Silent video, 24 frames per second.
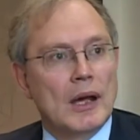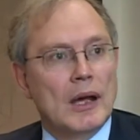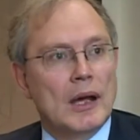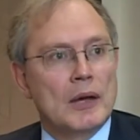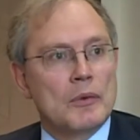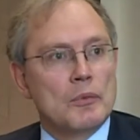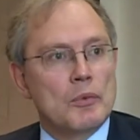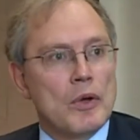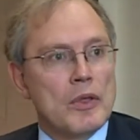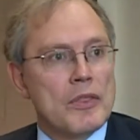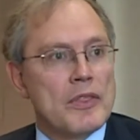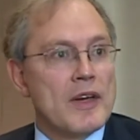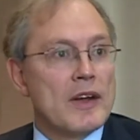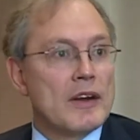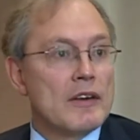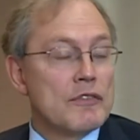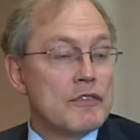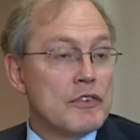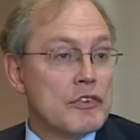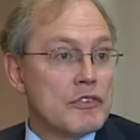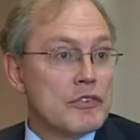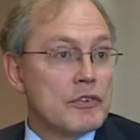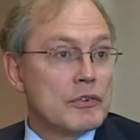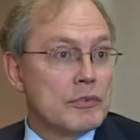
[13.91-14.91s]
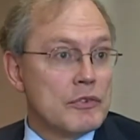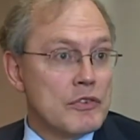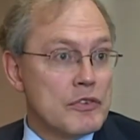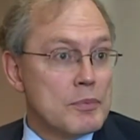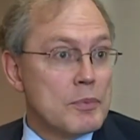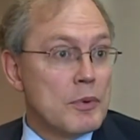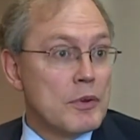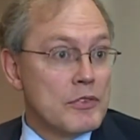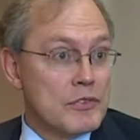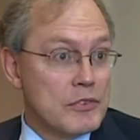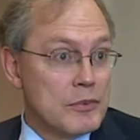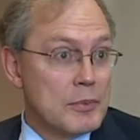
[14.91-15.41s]
what their official
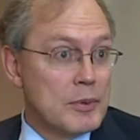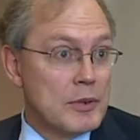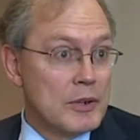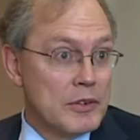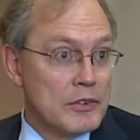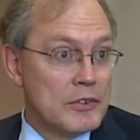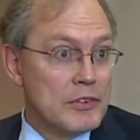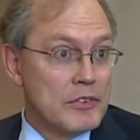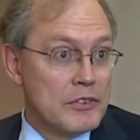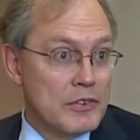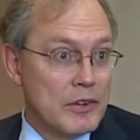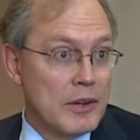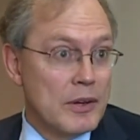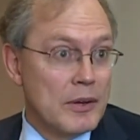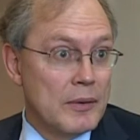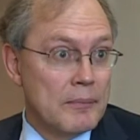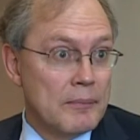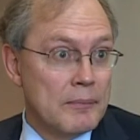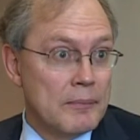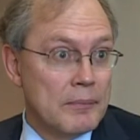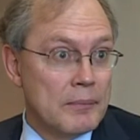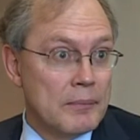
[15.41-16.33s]
responsibilities are.